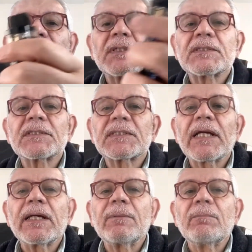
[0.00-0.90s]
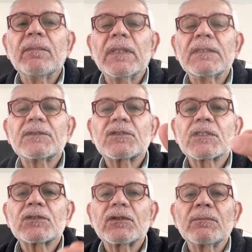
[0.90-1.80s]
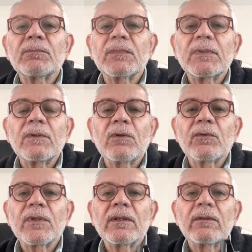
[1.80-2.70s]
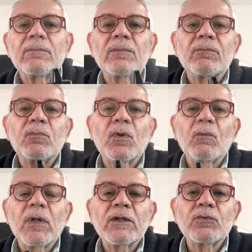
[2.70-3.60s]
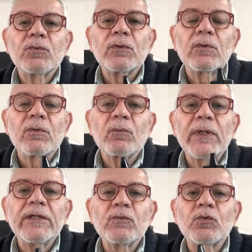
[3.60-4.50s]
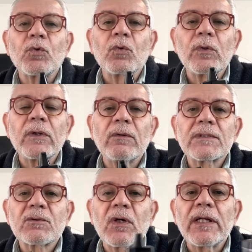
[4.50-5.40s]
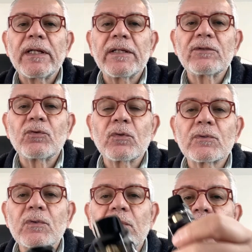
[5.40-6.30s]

is the same. It's just the way you draw. It's quite an airy draw. So